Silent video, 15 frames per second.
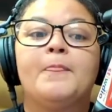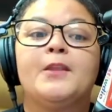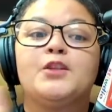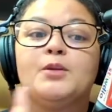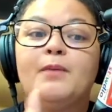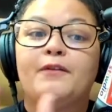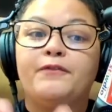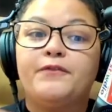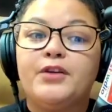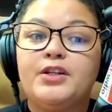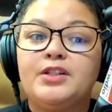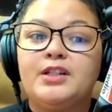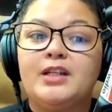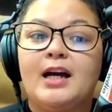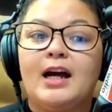So my
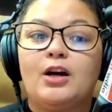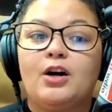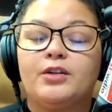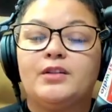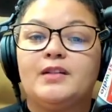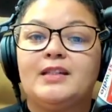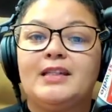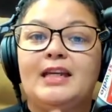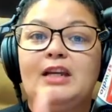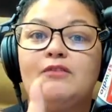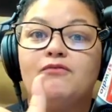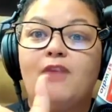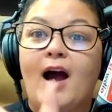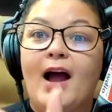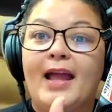first year, I got to see,
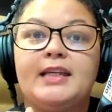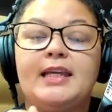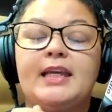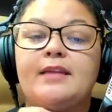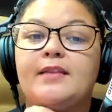right,